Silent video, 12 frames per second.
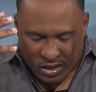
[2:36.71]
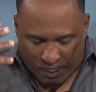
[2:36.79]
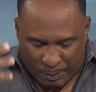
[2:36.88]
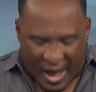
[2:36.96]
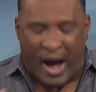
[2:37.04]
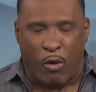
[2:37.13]
The
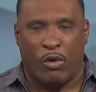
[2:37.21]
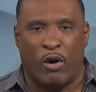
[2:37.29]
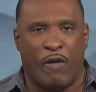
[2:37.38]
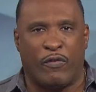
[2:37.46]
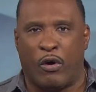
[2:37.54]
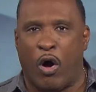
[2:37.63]

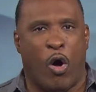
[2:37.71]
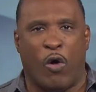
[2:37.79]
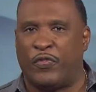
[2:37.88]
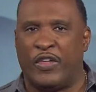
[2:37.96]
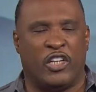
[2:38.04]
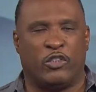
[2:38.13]
power over
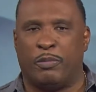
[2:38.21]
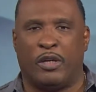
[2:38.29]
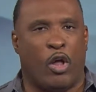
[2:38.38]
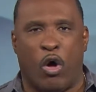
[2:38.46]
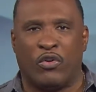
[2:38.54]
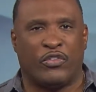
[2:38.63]
all things
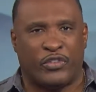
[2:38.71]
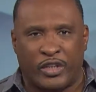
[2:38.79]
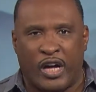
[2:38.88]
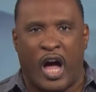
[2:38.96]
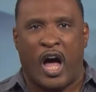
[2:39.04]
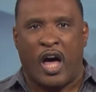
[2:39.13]
belongs to
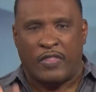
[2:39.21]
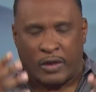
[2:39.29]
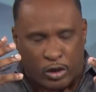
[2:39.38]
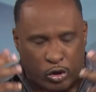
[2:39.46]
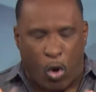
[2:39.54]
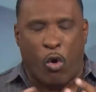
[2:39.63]
God. The
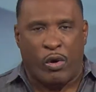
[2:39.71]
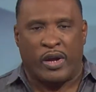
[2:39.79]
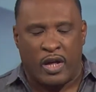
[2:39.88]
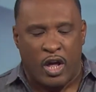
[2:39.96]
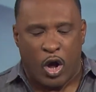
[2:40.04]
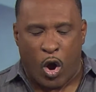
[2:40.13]

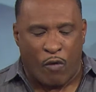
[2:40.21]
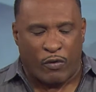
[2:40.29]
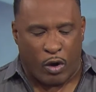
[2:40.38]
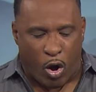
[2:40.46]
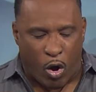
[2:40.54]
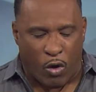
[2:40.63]
glory
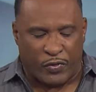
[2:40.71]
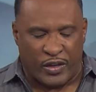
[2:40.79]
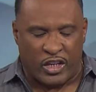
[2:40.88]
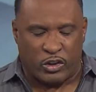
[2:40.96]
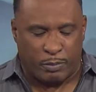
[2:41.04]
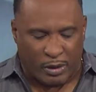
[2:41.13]
over all
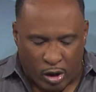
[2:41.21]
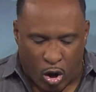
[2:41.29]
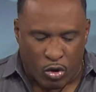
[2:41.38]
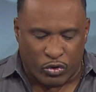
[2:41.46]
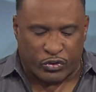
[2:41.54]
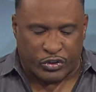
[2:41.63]
things
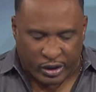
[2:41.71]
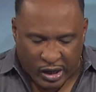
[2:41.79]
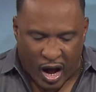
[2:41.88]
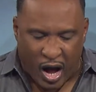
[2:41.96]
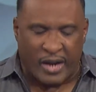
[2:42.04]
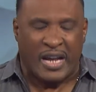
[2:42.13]
belongs to
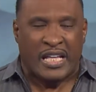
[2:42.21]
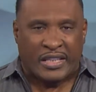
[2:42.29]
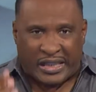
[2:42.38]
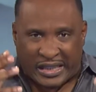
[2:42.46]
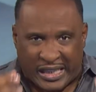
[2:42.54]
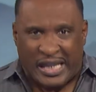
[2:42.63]
God.
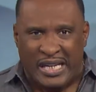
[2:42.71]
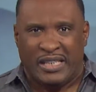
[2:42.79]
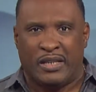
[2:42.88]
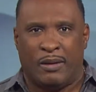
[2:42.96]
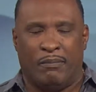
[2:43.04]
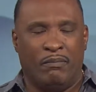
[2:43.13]
The
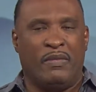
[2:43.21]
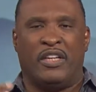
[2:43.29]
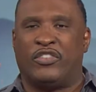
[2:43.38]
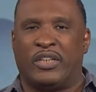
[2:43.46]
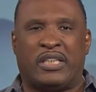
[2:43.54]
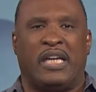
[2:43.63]
kingdom
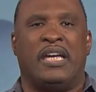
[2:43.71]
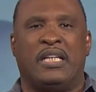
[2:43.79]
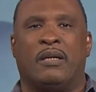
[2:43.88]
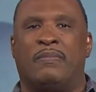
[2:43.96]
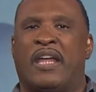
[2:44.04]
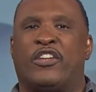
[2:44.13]
is the
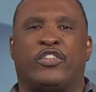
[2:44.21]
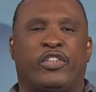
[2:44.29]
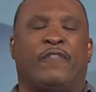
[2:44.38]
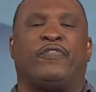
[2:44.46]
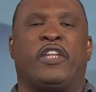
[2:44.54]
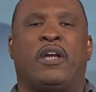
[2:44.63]
kingdom that is
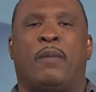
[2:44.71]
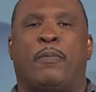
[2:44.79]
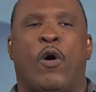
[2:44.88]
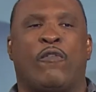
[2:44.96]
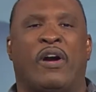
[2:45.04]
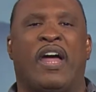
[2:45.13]
lifted up
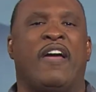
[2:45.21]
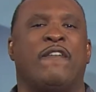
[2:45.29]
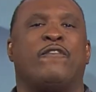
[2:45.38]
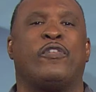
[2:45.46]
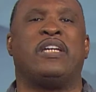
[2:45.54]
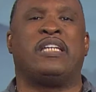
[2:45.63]
over
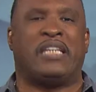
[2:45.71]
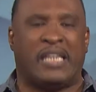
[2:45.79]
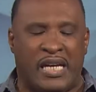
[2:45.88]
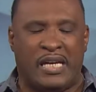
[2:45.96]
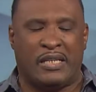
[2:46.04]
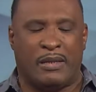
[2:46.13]
every
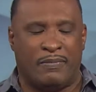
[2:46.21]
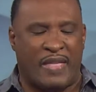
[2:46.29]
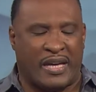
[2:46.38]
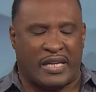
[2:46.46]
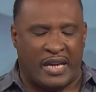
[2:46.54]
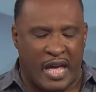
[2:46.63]
kingdom
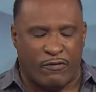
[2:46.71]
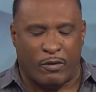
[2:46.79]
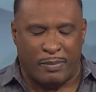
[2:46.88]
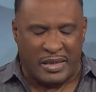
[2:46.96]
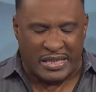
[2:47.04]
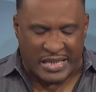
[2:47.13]
that could
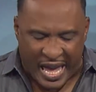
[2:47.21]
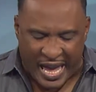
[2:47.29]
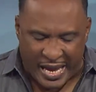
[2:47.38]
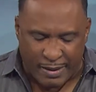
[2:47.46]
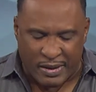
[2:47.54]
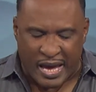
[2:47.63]
ever be
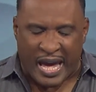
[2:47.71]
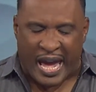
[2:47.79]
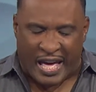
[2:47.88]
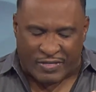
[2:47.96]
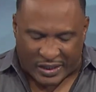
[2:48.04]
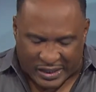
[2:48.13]
named,
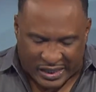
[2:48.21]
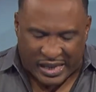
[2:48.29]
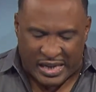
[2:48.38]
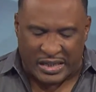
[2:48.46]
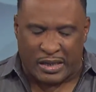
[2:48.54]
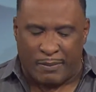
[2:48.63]
and the
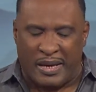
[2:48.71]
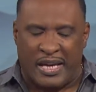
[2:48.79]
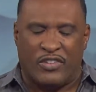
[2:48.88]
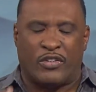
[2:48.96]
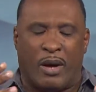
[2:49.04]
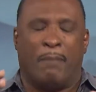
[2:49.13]
kingdom
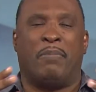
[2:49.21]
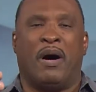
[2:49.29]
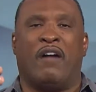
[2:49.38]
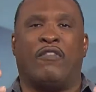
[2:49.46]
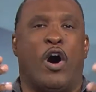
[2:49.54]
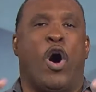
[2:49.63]
is
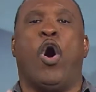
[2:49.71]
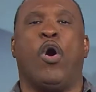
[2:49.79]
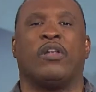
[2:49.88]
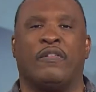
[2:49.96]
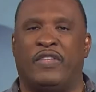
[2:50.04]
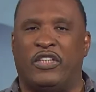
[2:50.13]
above
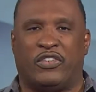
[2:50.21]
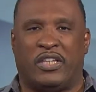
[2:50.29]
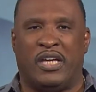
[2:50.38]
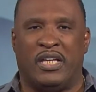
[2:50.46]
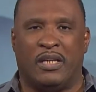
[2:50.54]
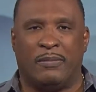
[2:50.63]
all of these
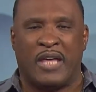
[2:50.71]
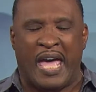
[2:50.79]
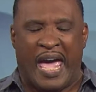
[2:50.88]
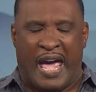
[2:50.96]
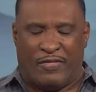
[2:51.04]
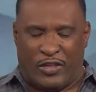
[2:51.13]
kingdoms,
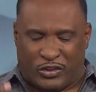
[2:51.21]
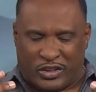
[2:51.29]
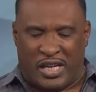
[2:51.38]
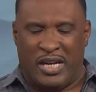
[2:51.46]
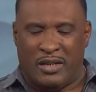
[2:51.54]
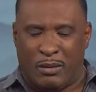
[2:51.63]
and this
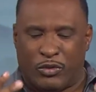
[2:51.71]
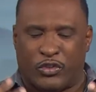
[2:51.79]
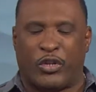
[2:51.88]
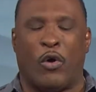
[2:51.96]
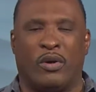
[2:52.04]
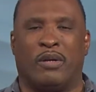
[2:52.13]
kingdom
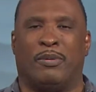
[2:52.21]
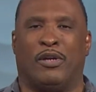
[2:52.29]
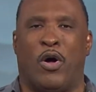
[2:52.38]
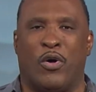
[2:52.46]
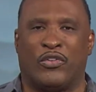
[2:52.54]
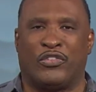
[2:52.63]
solely
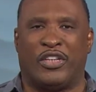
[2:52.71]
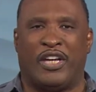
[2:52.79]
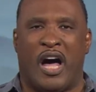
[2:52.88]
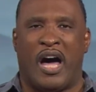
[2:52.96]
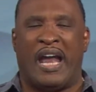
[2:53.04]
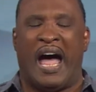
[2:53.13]
belongs to
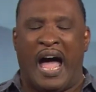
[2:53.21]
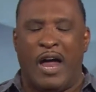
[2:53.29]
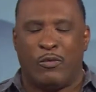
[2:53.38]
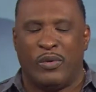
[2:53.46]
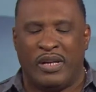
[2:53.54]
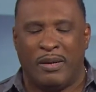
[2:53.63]
God.
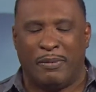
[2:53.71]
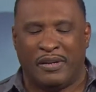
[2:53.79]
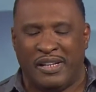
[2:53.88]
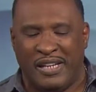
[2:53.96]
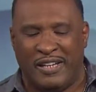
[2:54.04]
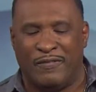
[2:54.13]
I really
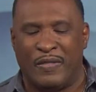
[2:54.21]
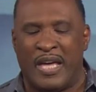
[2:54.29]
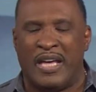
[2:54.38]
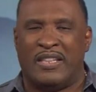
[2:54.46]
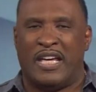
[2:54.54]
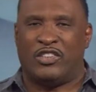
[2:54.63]
believe
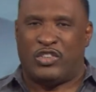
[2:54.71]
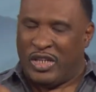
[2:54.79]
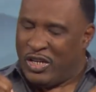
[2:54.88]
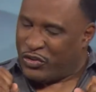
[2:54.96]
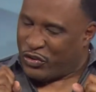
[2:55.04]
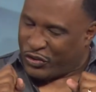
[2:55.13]
that
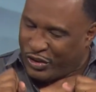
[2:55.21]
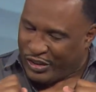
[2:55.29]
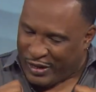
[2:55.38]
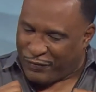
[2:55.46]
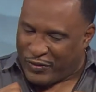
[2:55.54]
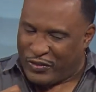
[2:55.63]
Jesus
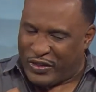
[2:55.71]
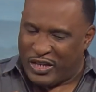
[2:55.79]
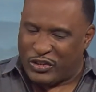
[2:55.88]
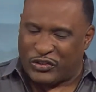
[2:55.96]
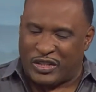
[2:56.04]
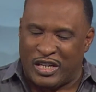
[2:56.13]
lifted
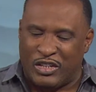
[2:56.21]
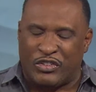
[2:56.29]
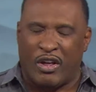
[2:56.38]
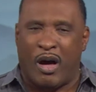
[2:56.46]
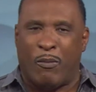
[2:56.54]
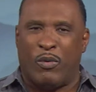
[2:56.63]
these
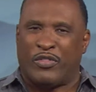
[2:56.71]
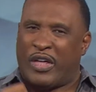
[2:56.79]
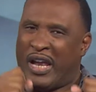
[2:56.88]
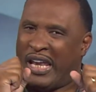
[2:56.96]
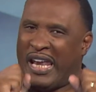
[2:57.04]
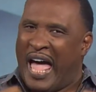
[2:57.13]
things up with
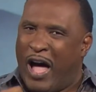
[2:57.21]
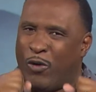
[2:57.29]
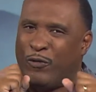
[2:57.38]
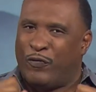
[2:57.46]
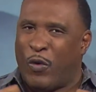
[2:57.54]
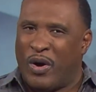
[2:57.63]
a
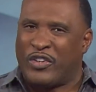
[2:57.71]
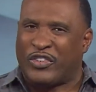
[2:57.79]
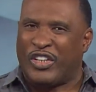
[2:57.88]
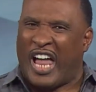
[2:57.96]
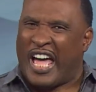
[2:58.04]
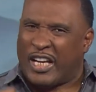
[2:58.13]
loud
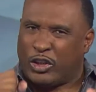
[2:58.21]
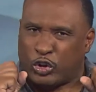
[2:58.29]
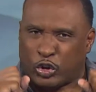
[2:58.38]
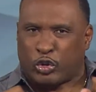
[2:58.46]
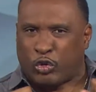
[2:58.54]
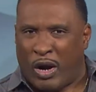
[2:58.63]
voice like a
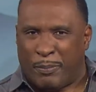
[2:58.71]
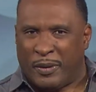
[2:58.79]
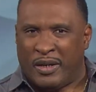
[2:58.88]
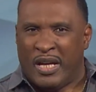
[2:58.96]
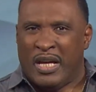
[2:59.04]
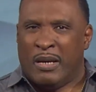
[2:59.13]

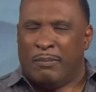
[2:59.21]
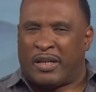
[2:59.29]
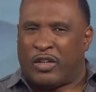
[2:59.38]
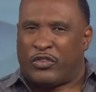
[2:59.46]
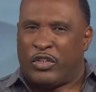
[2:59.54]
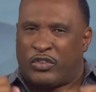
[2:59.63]
trumpet,
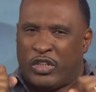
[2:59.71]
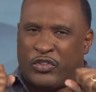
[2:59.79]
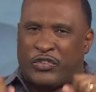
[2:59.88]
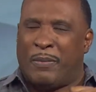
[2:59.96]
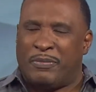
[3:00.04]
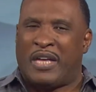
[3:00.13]
because you see,
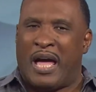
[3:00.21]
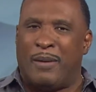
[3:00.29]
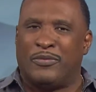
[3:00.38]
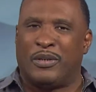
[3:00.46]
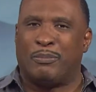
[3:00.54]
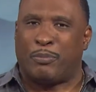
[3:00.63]

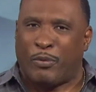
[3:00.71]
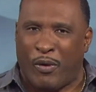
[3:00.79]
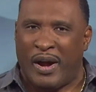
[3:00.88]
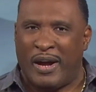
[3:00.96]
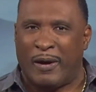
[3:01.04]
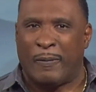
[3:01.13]
sometimes in
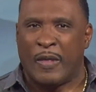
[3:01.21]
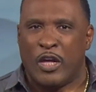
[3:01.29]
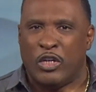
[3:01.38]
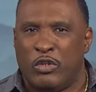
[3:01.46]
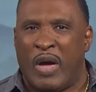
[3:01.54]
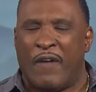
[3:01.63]
prayer
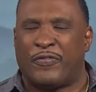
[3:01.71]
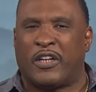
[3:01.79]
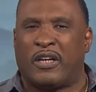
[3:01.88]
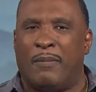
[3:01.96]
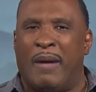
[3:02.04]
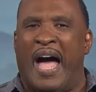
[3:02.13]
you have
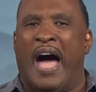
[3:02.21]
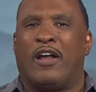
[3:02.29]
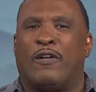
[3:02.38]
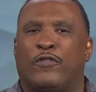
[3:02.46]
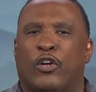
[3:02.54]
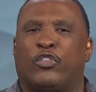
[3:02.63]
to come
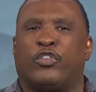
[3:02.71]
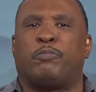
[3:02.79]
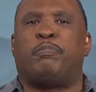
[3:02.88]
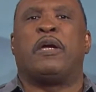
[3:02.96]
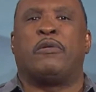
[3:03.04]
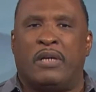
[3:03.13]
out of your
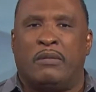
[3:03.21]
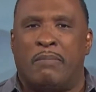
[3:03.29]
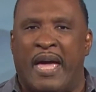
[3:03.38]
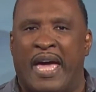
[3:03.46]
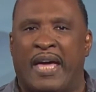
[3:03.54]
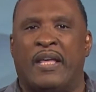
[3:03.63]
spirit
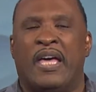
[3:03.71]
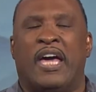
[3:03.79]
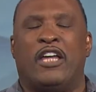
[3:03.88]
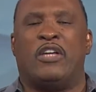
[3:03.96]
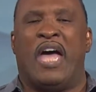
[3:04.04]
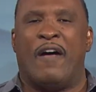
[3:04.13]
man
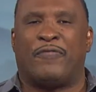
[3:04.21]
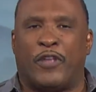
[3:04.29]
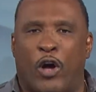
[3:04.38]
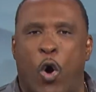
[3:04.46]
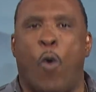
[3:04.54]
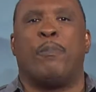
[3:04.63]
and you have
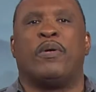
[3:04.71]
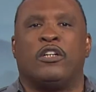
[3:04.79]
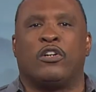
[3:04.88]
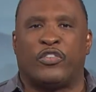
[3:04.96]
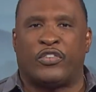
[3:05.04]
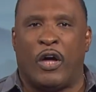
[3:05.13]
to open
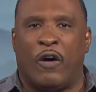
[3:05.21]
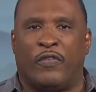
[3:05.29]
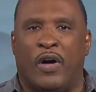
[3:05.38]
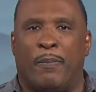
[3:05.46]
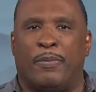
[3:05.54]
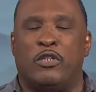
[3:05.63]
yourself
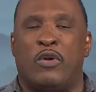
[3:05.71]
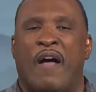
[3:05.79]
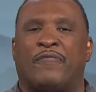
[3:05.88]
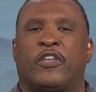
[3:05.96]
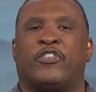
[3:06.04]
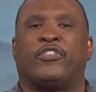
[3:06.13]
up and you
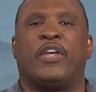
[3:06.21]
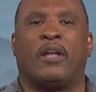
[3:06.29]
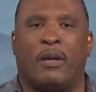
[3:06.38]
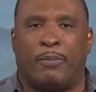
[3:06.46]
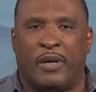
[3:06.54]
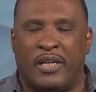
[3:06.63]
have to
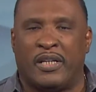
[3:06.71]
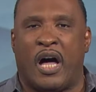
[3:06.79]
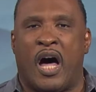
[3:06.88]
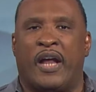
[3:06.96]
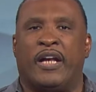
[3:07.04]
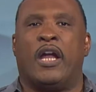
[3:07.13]
celebrate
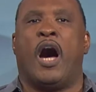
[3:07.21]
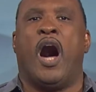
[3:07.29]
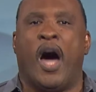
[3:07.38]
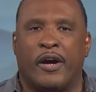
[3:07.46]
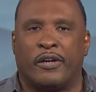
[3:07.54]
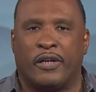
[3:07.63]
God and
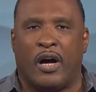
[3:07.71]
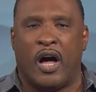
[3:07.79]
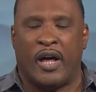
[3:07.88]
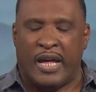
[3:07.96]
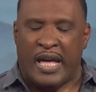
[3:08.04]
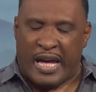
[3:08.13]
honor
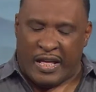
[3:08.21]
God.